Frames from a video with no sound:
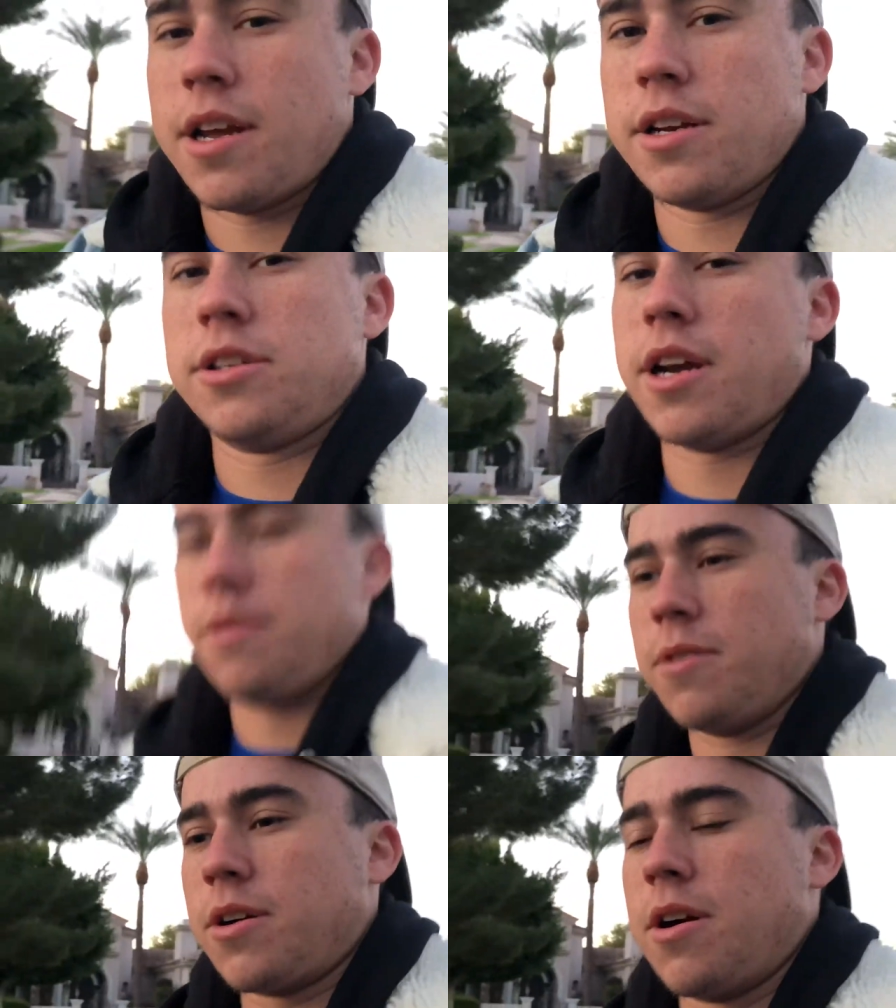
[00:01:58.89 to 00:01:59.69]
I try
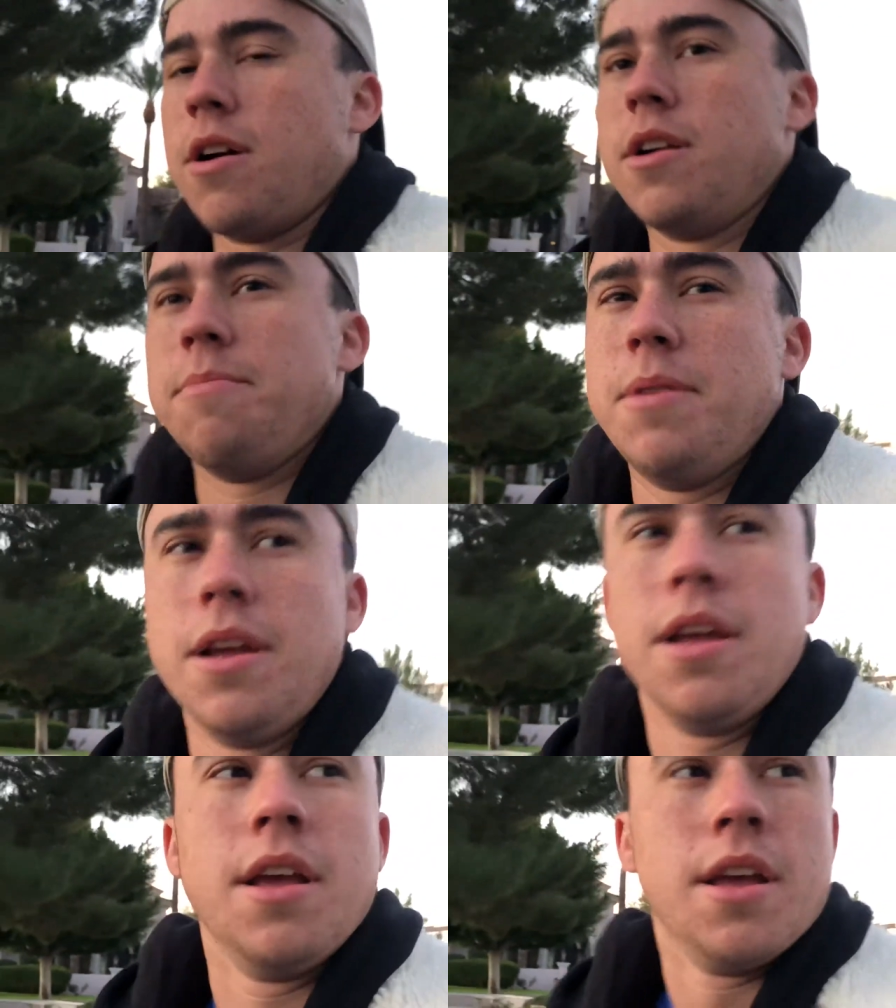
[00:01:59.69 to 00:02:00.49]
and work hard to
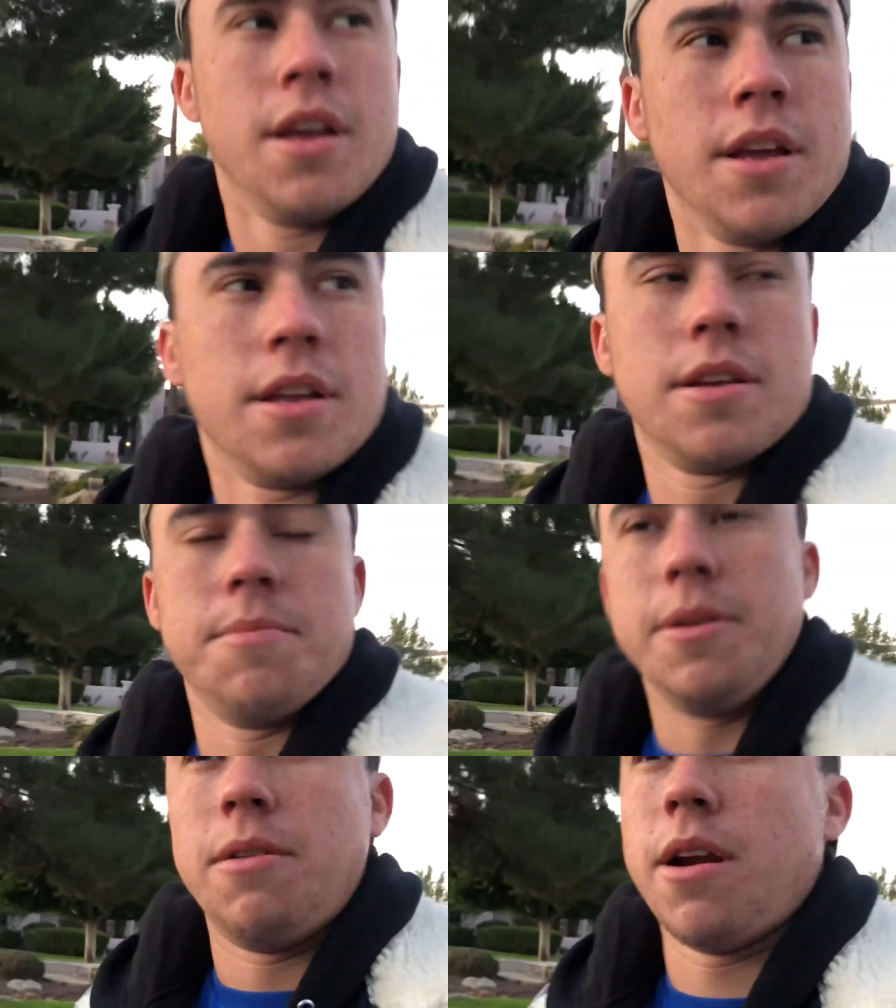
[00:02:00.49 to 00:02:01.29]
be
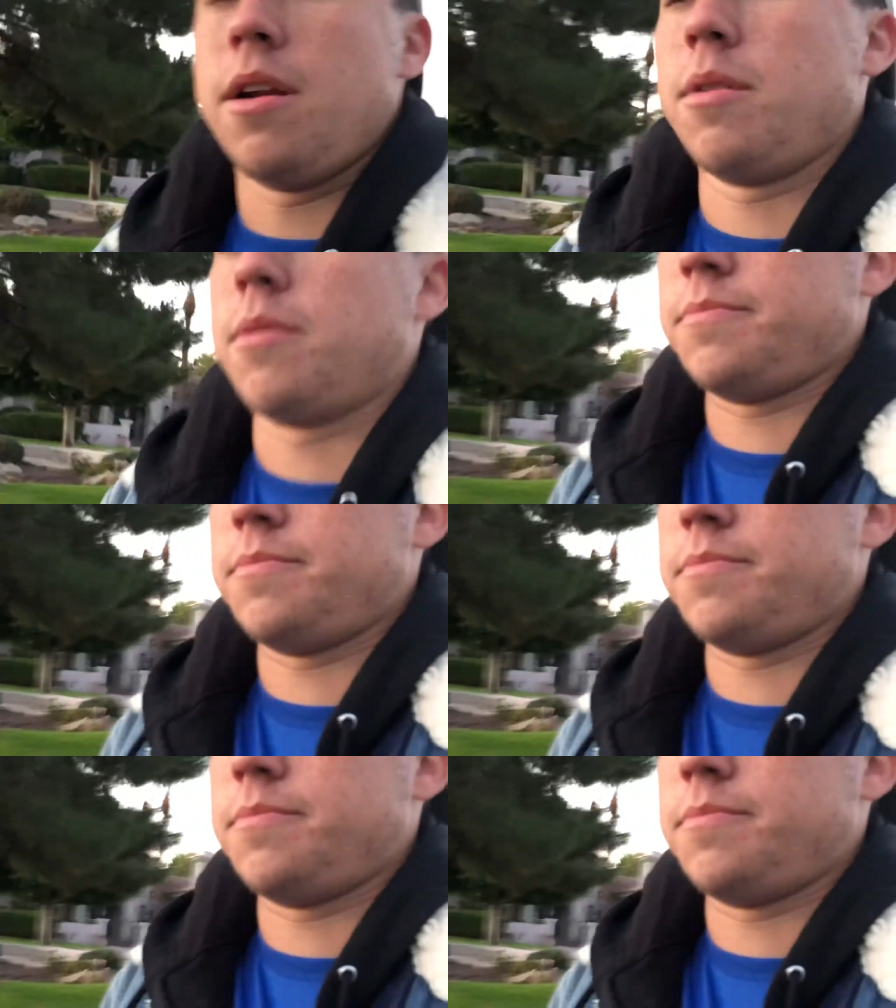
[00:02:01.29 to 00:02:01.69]
to be great.